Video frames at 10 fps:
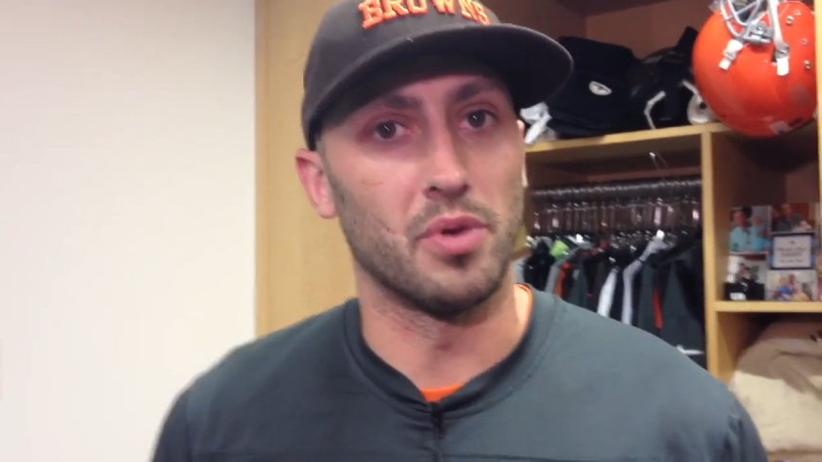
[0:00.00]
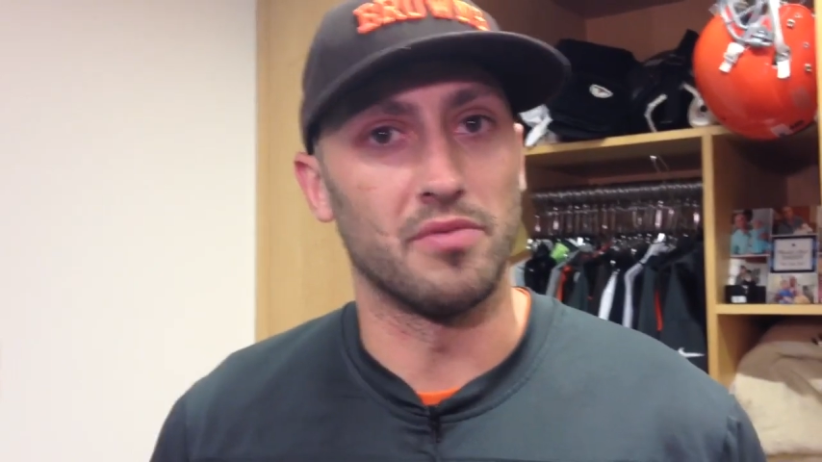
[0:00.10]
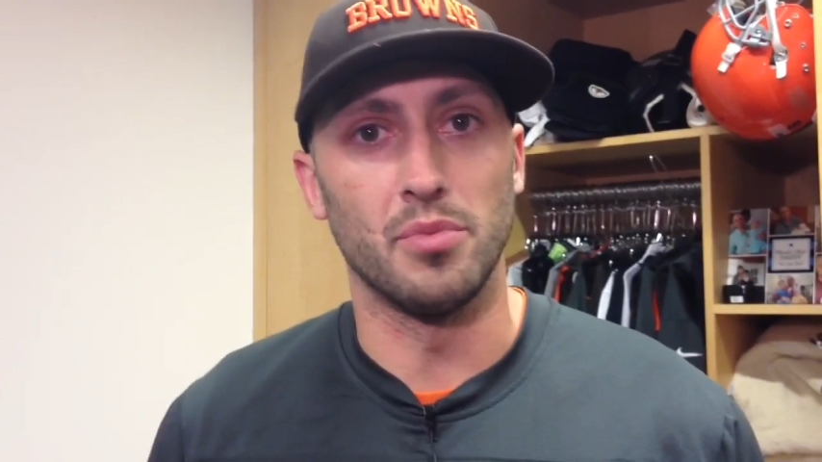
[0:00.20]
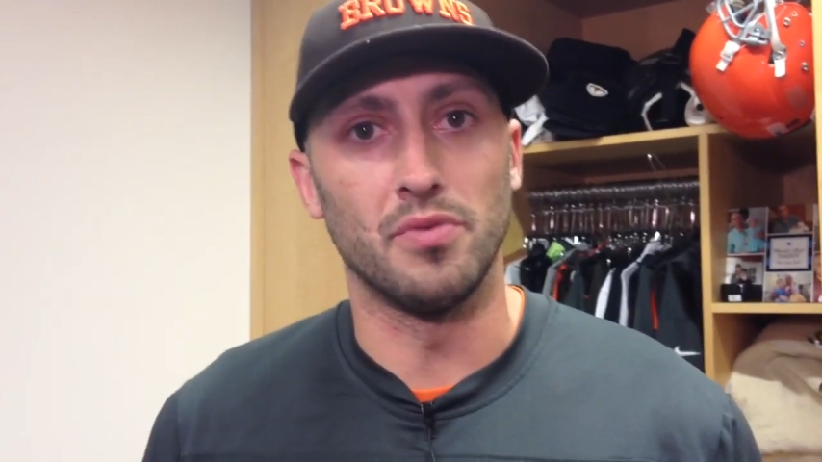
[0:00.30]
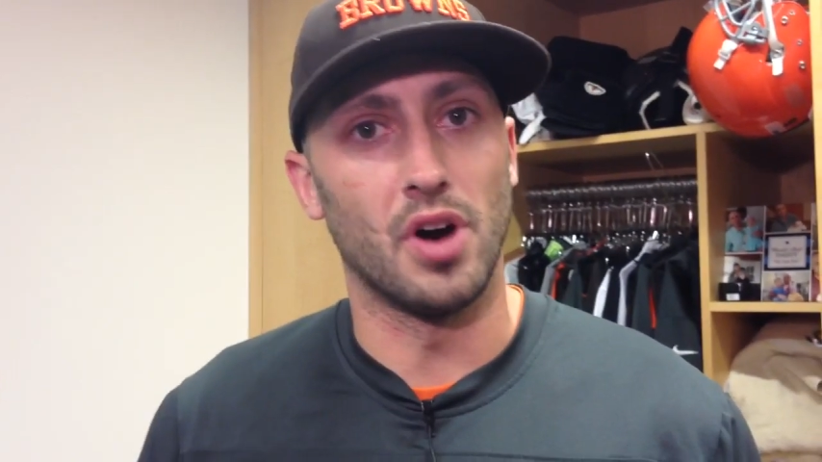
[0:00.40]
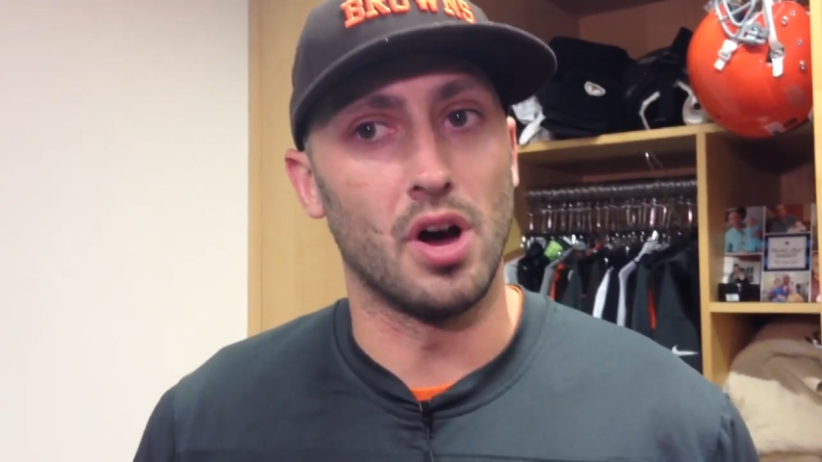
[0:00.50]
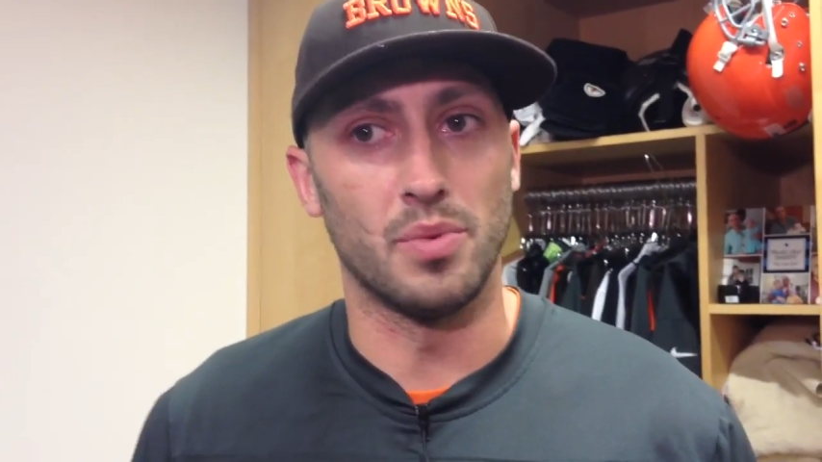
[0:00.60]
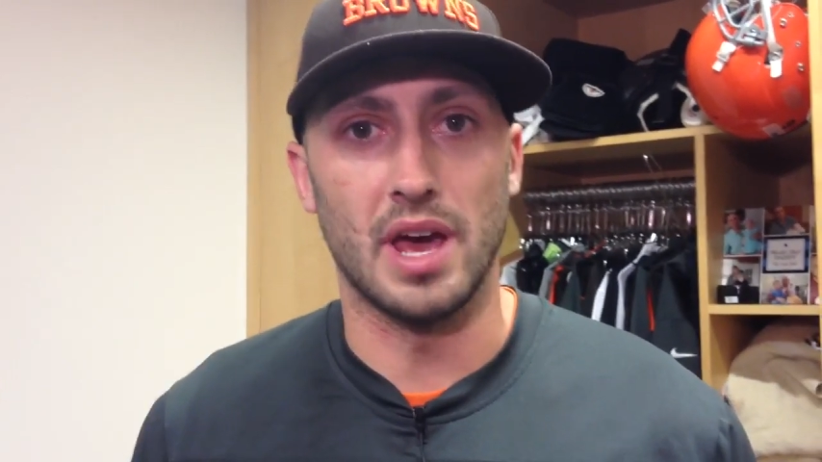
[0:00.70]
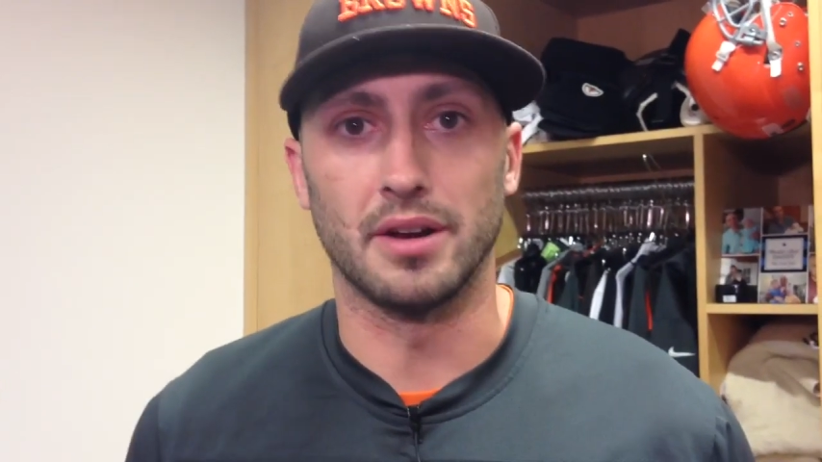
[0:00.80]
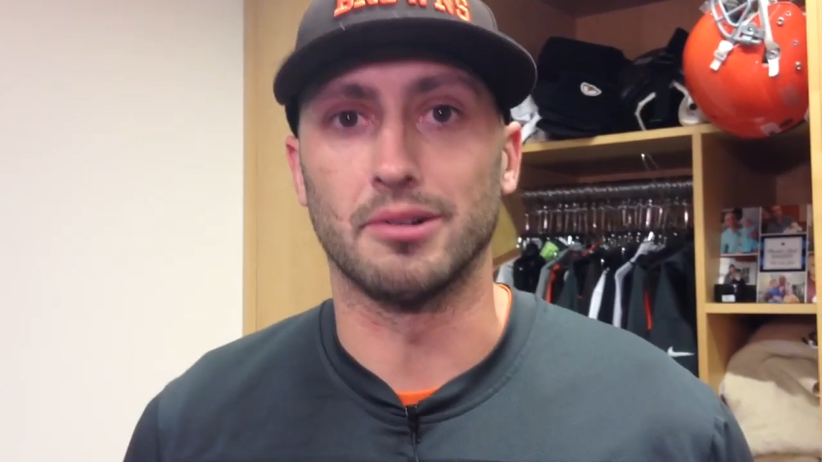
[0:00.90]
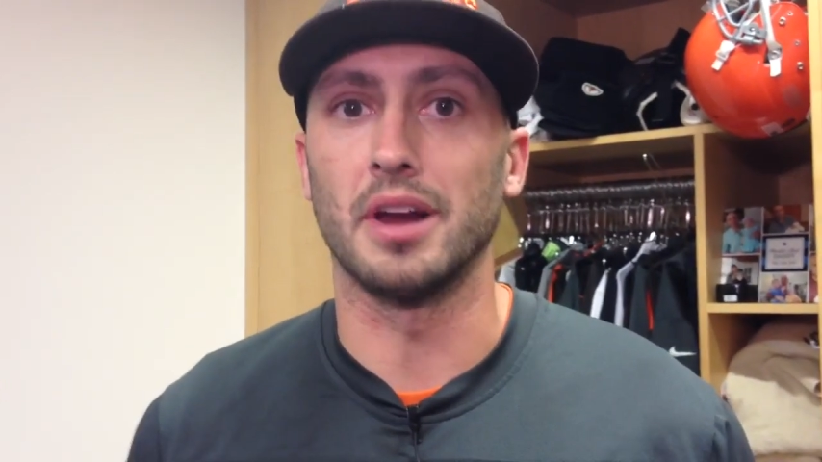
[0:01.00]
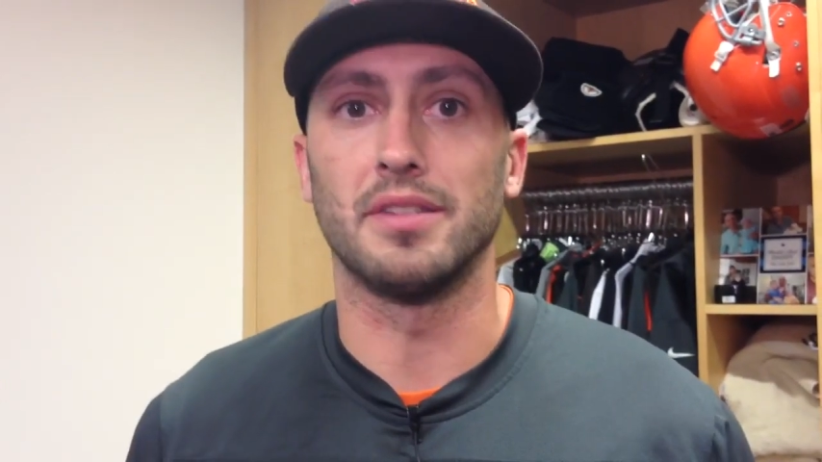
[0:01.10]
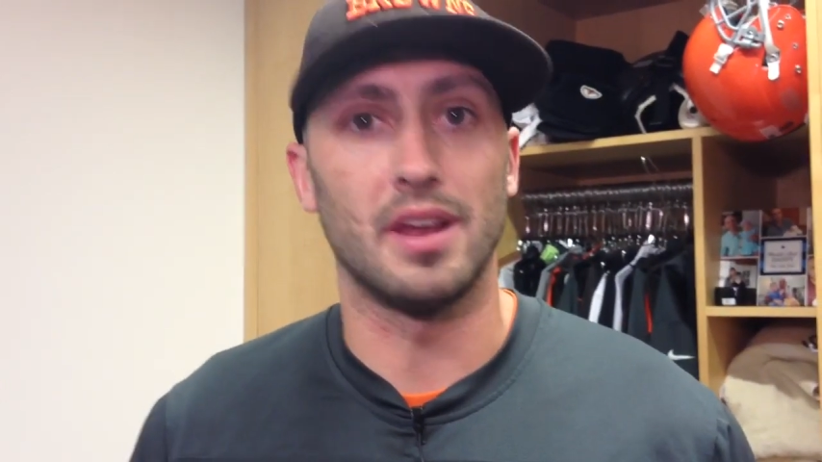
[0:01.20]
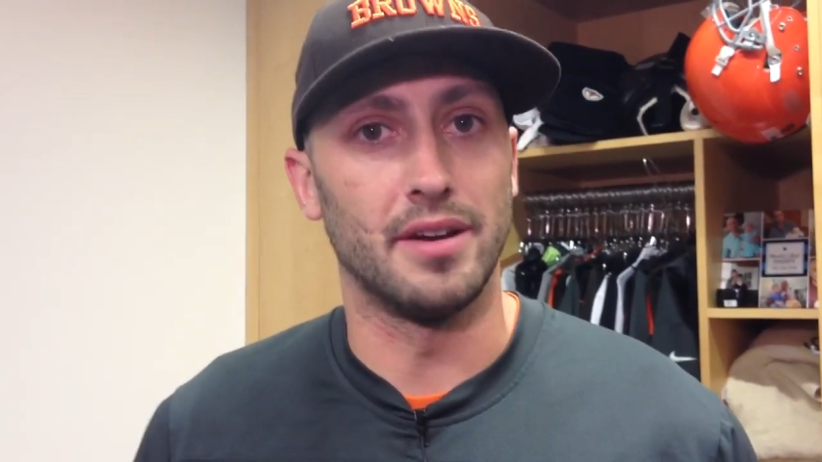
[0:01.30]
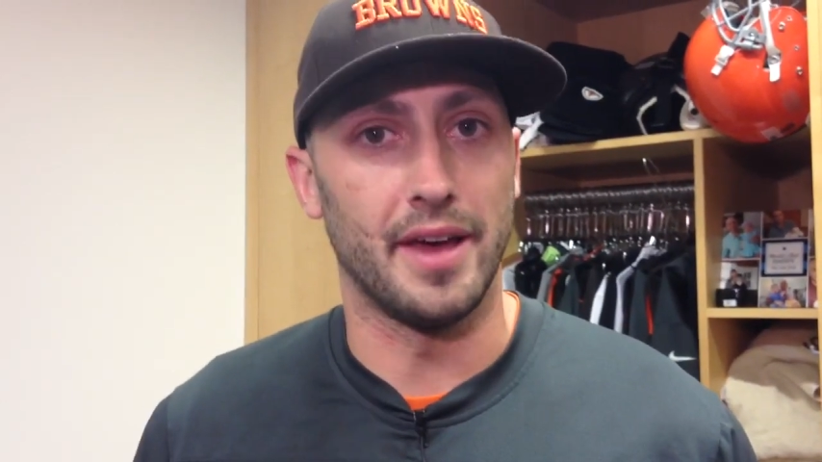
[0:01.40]
We've moved on. We had a great
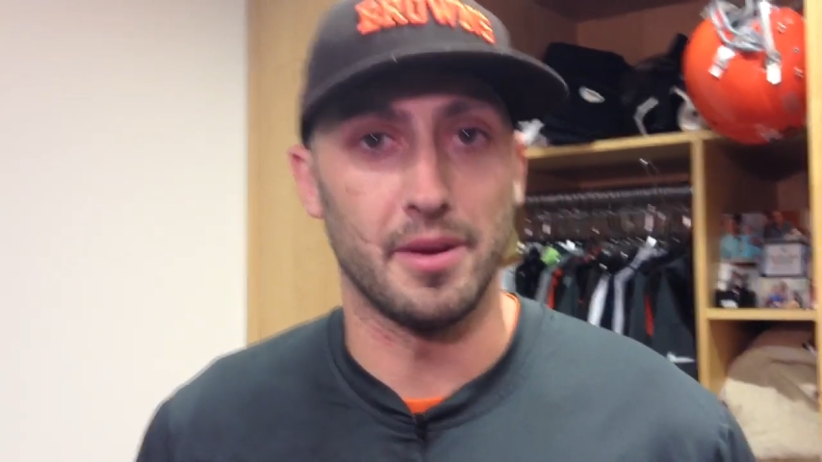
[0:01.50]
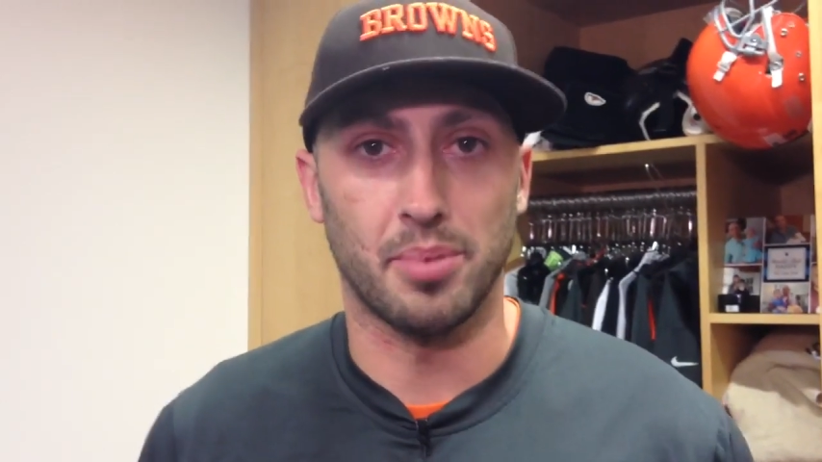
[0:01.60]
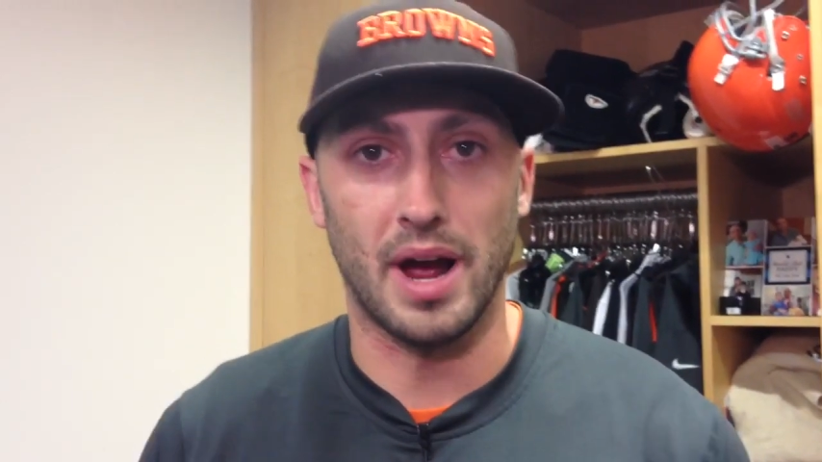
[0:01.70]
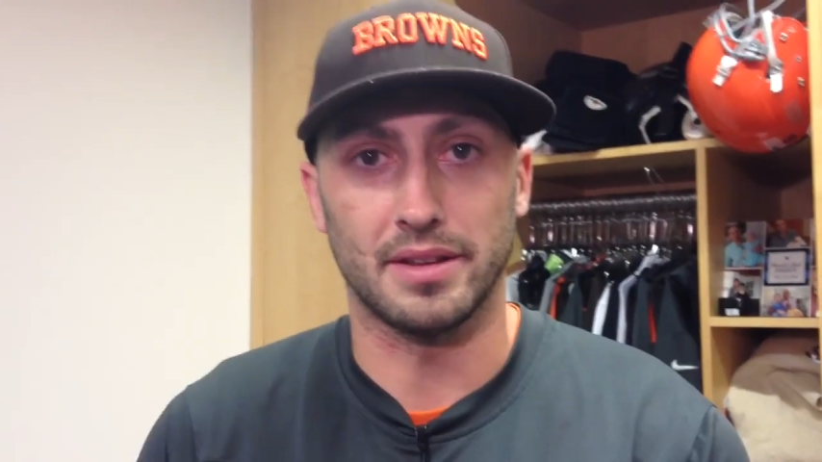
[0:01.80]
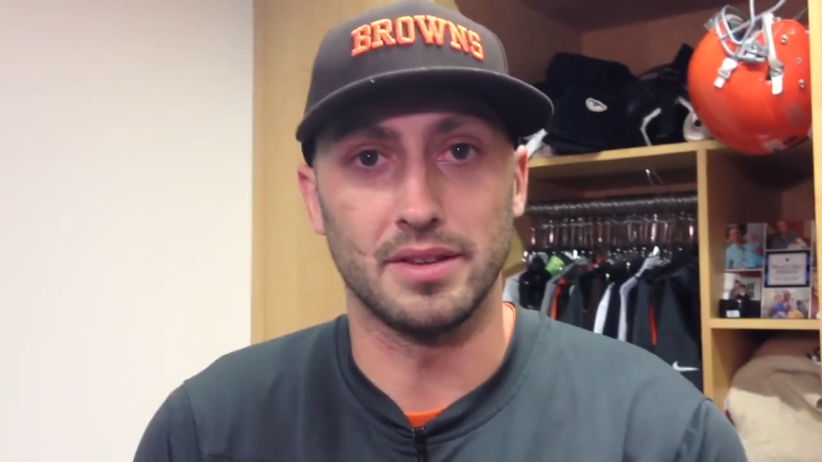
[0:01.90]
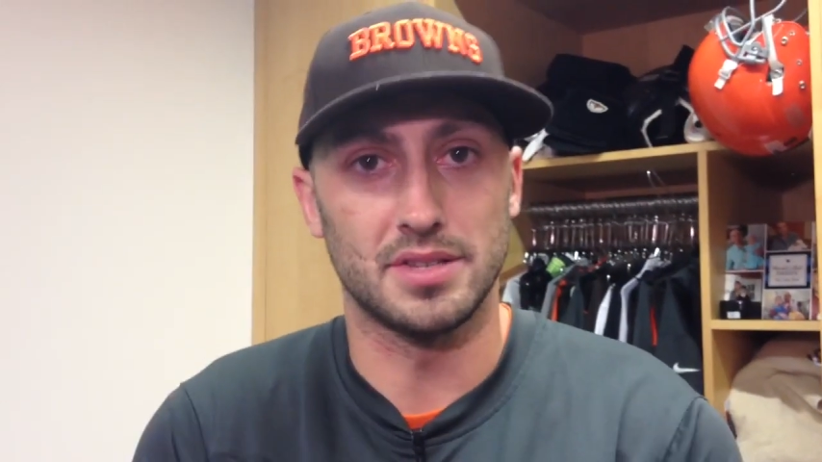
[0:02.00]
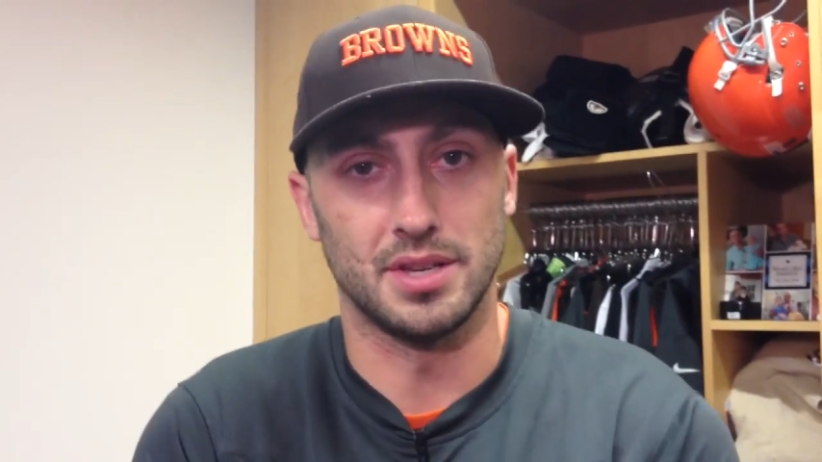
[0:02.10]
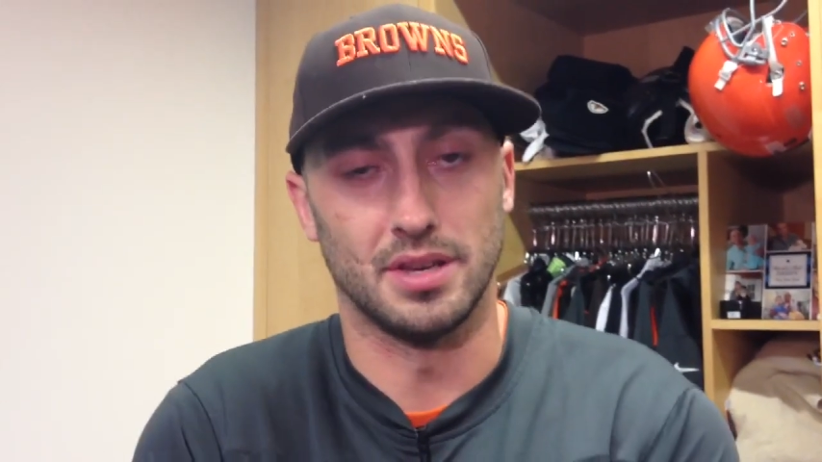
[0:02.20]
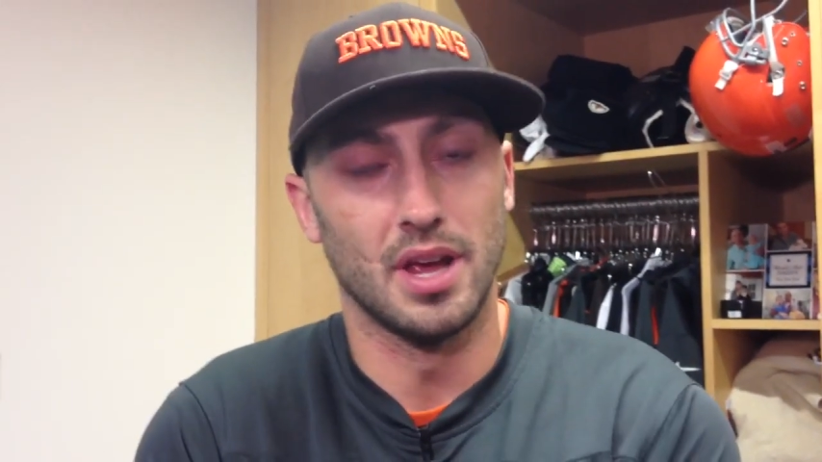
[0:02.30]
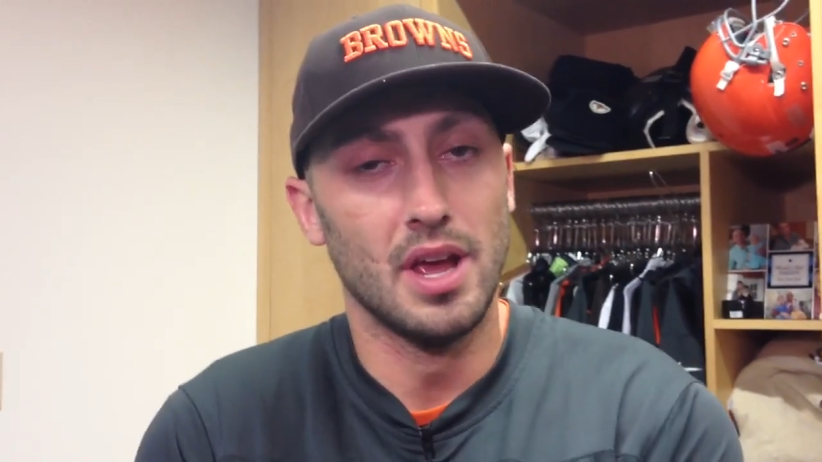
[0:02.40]
day today in practice, and